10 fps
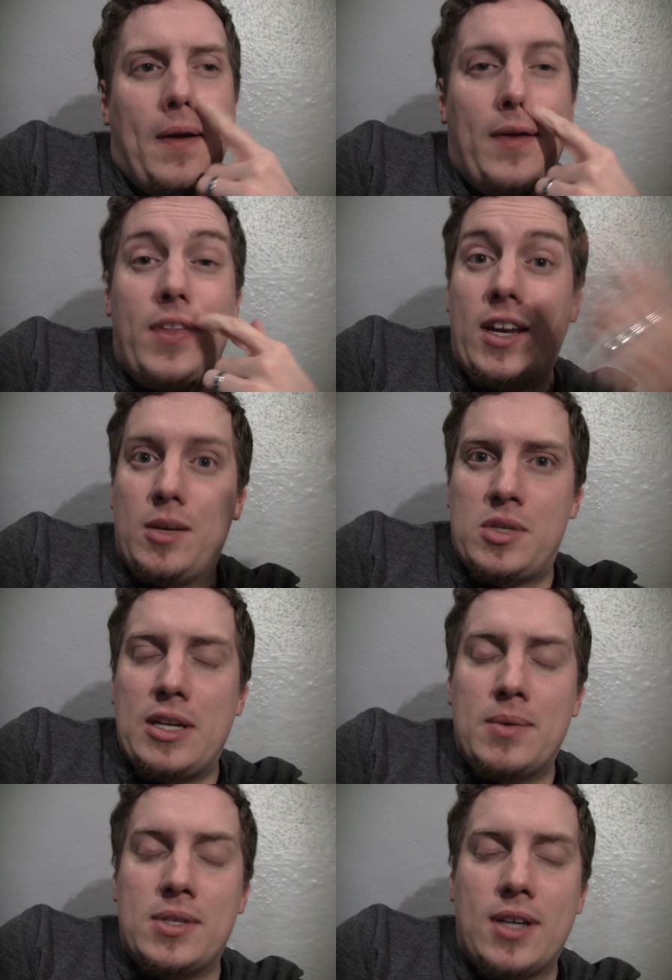uh, they end up
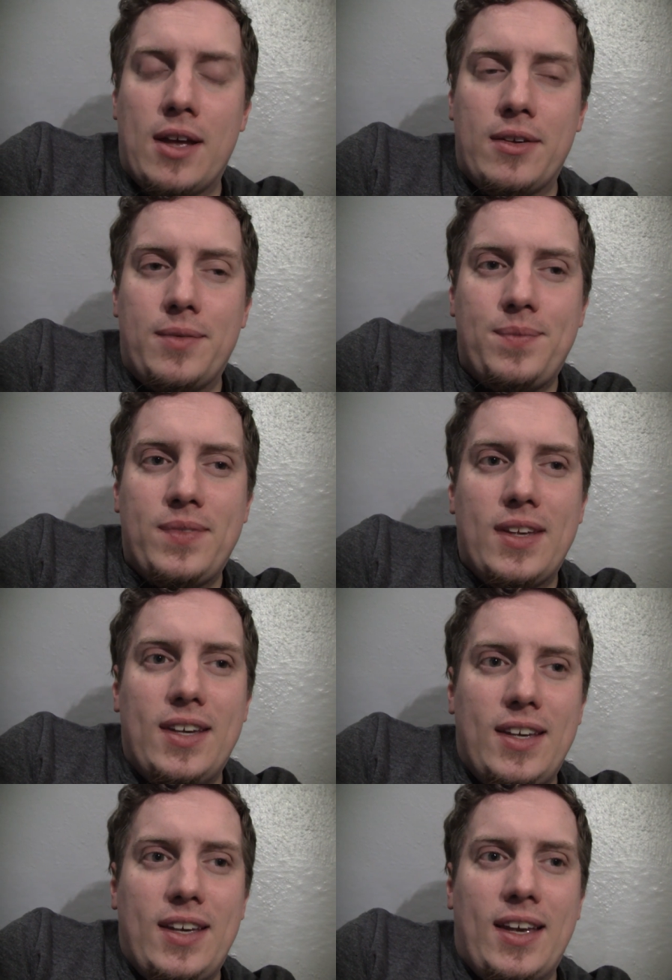sleeping together.
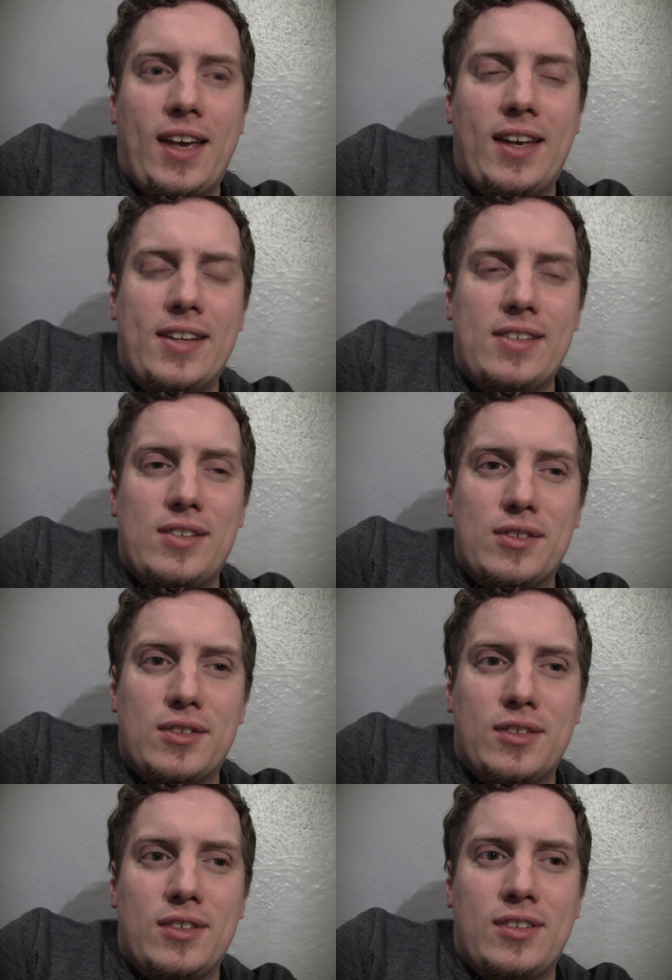And,
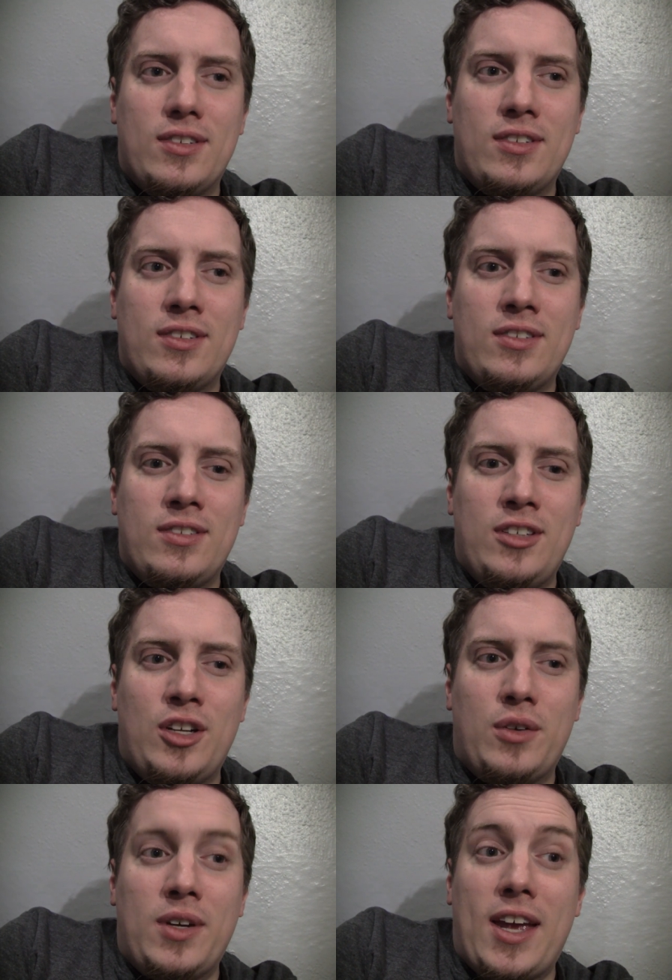
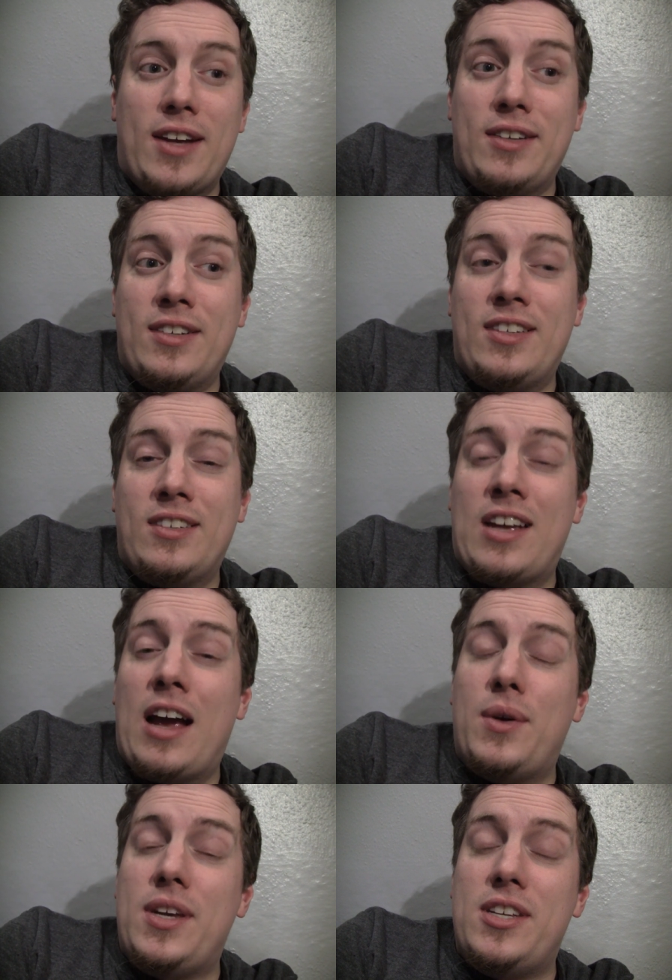you know, again,
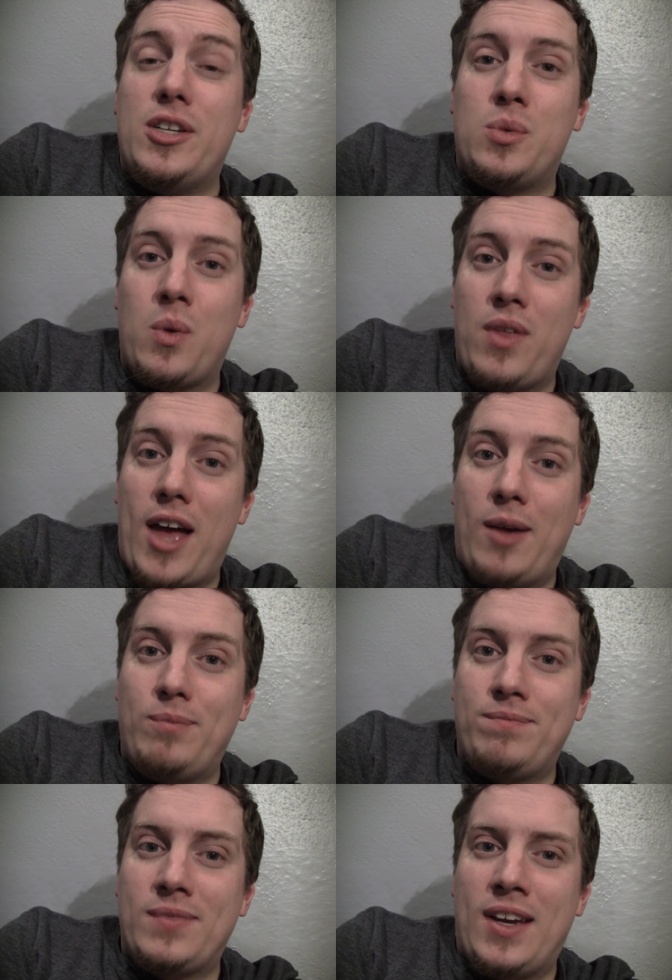how he deals with
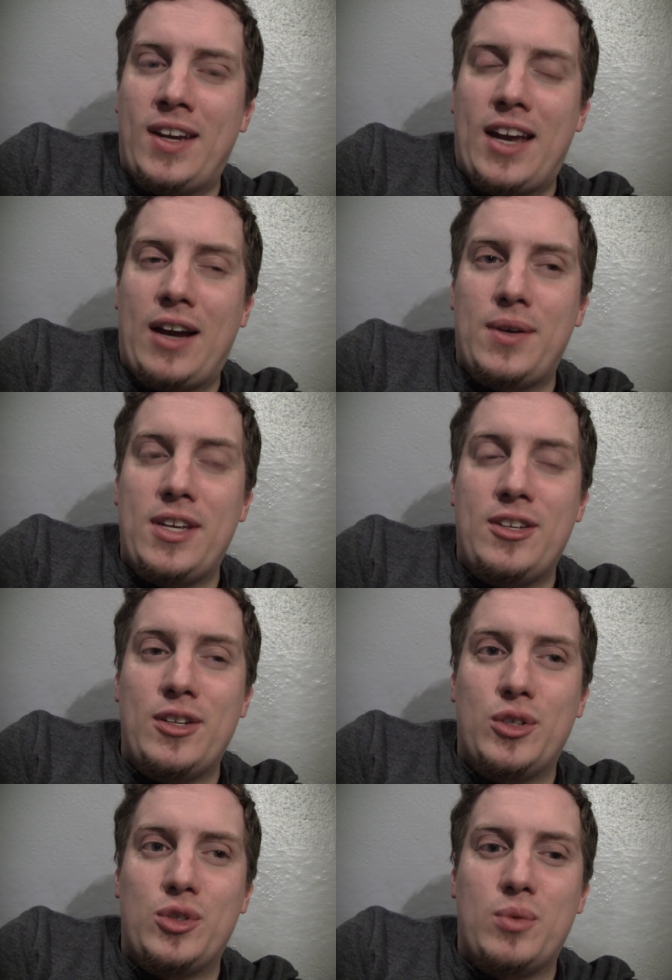that and how he
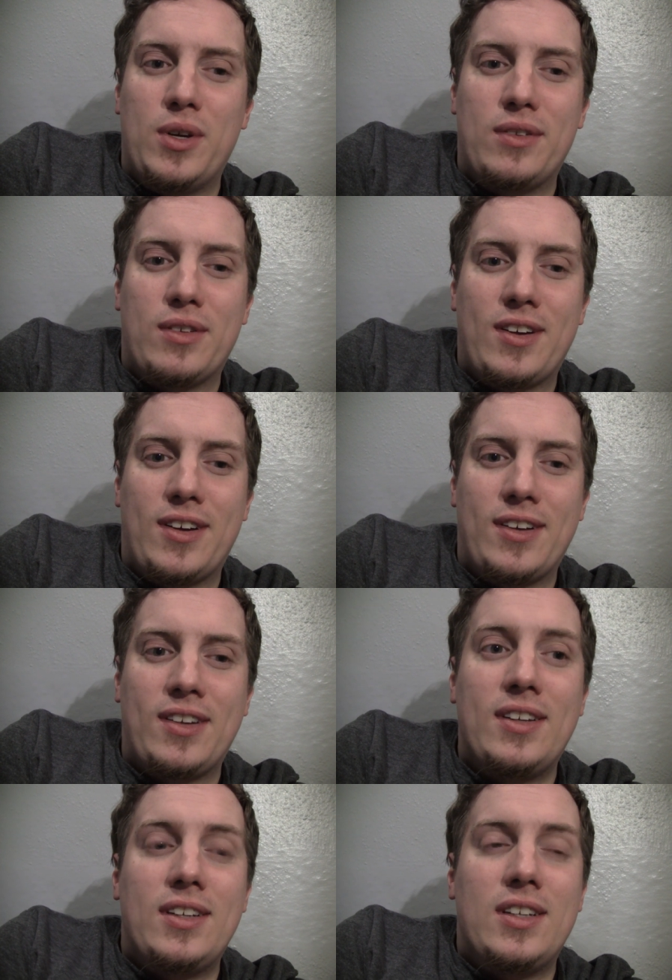deals with
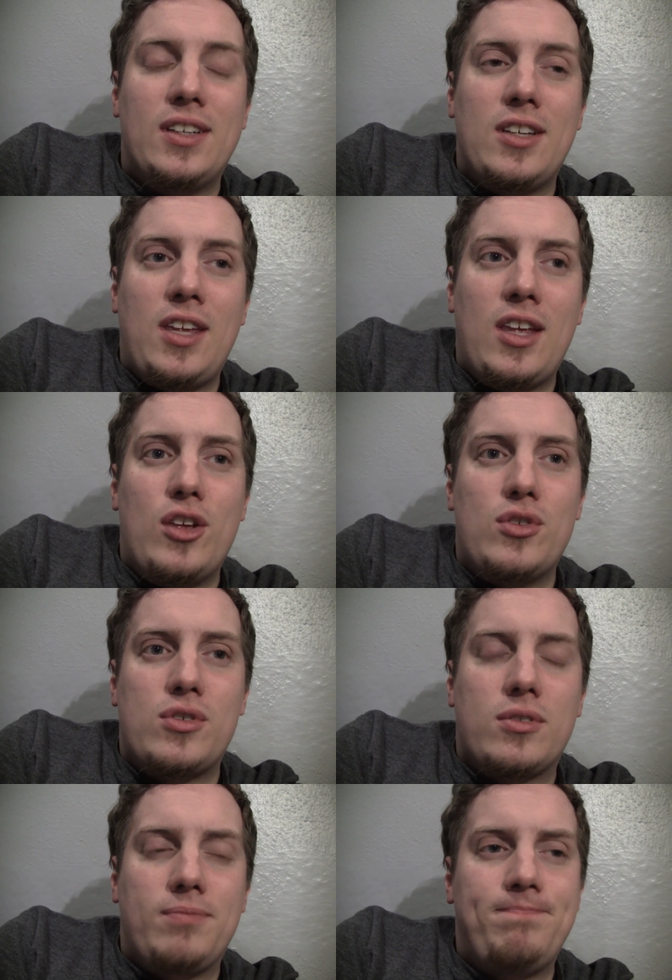uh,
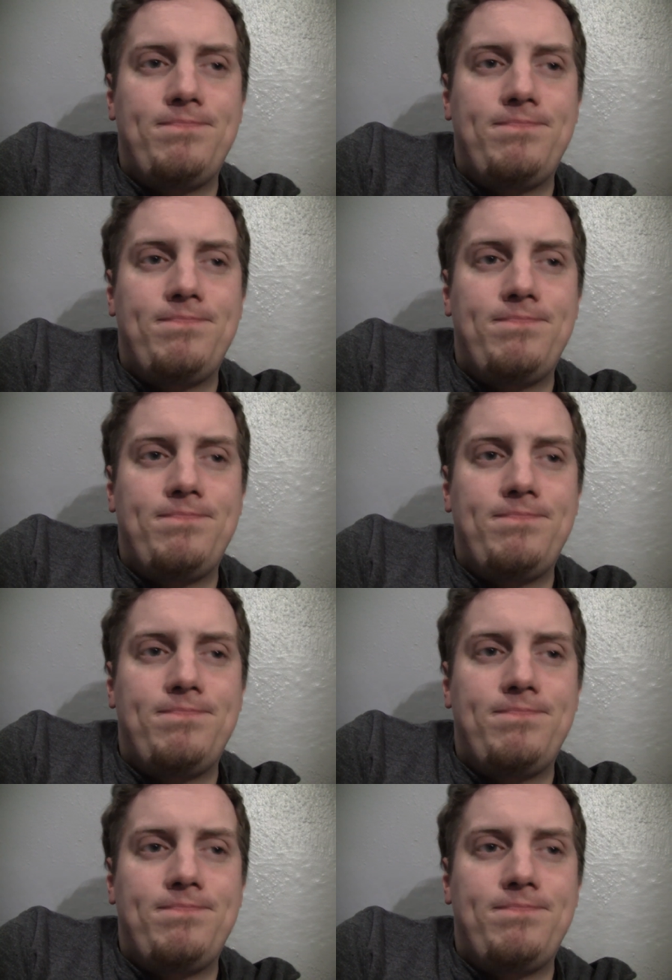his.